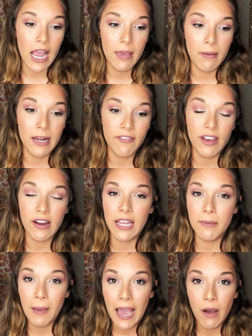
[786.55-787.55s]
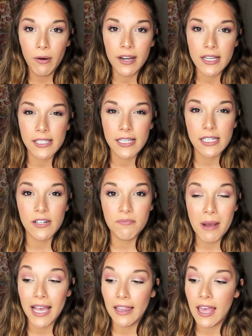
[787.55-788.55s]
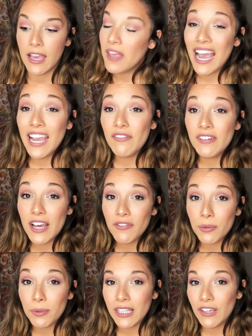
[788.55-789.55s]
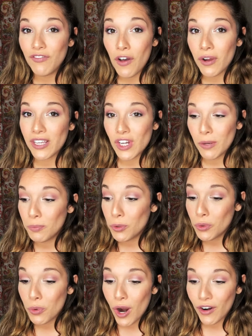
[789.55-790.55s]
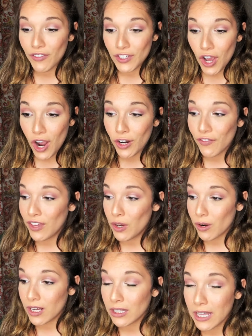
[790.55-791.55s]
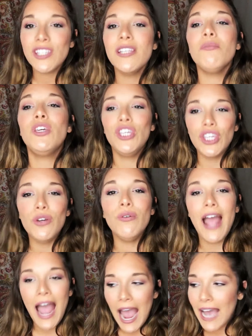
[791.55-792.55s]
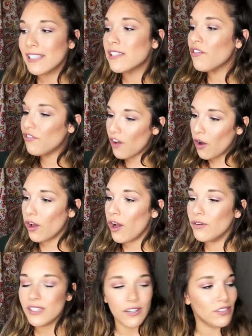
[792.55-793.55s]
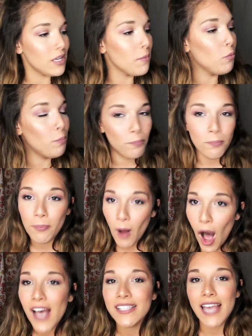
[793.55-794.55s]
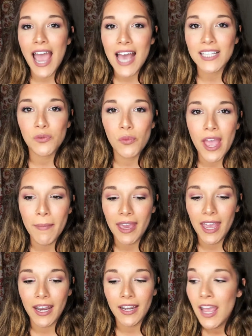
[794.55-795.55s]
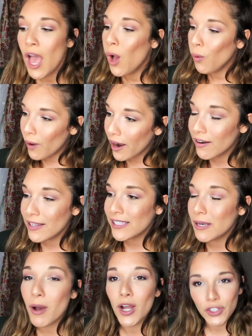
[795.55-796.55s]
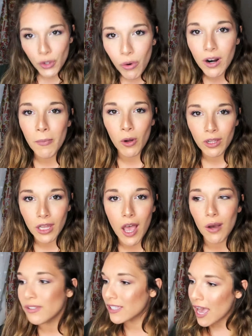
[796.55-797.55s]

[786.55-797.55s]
I am in a very empowering season of my life. I have never really focused on boudoir photography or some cute photos of some boss women wearing some adorable clothes.